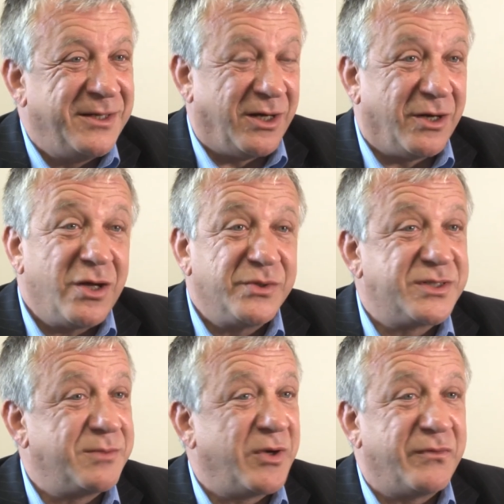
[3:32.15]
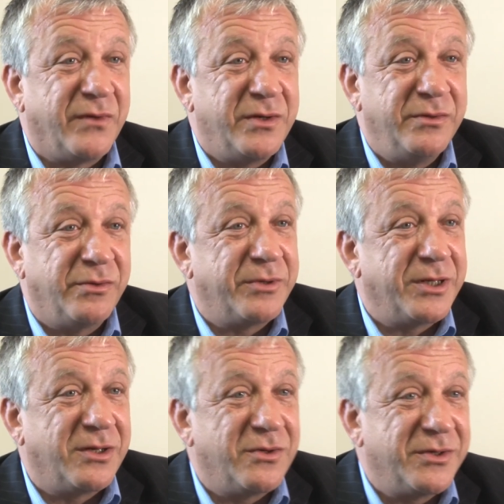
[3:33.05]
I'll answer my phone 3
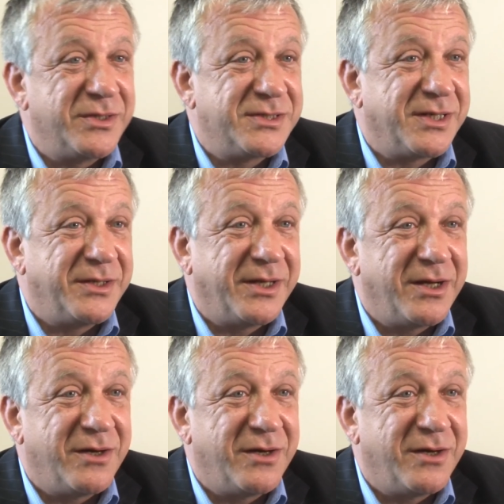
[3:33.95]
o'clock on a Sunday